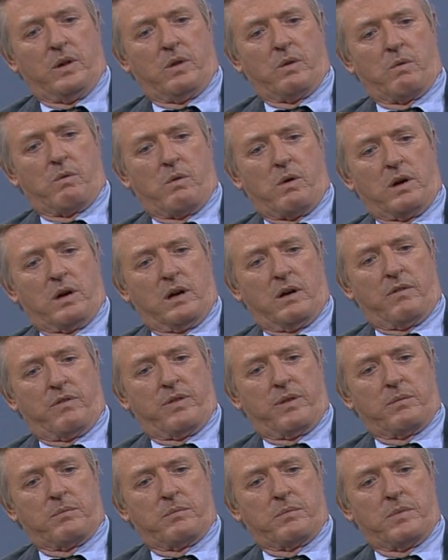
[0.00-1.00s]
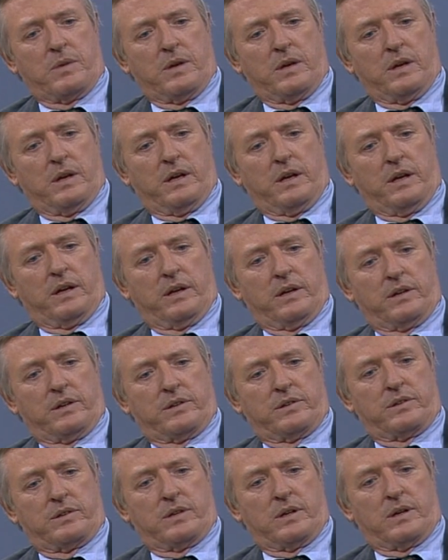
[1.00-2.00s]
One of them
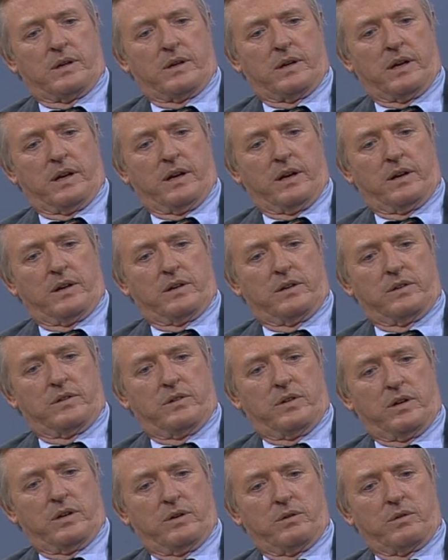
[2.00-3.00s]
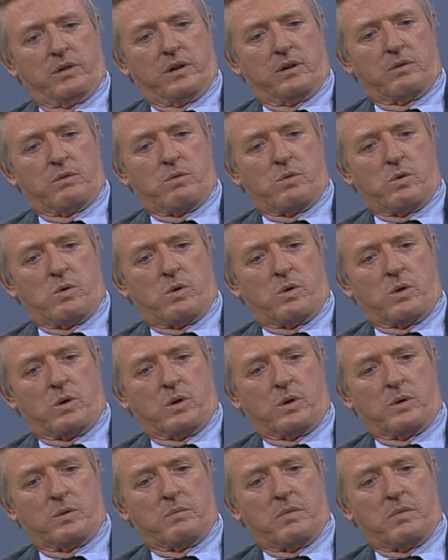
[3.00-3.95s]
is a continuing war